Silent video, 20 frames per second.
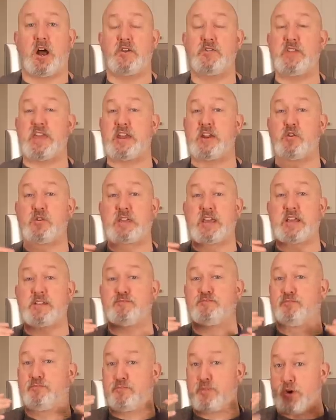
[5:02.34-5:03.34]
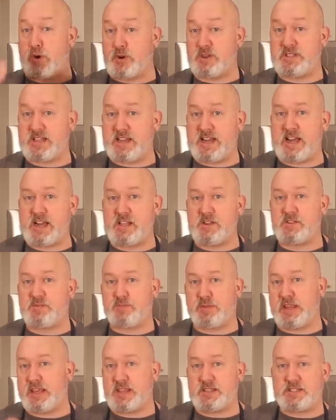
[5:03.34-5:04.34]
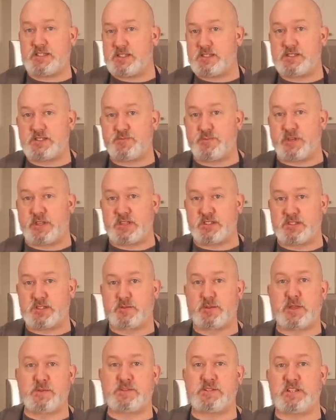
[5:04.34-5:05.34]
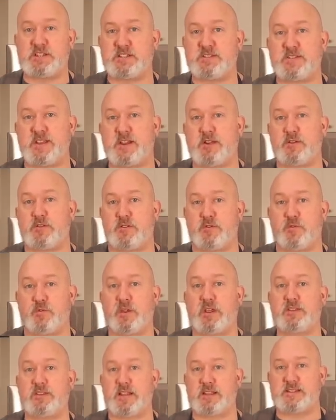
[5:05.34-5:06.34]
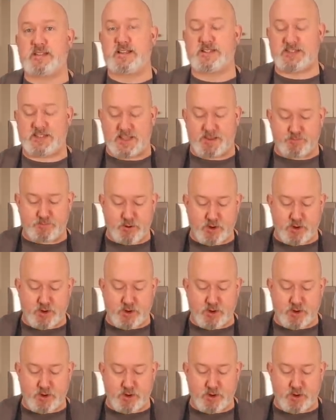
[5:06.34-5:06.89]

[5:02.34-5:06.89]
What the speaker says: They don't get burnt in any places because sometimes in the center of the ring, they tend to get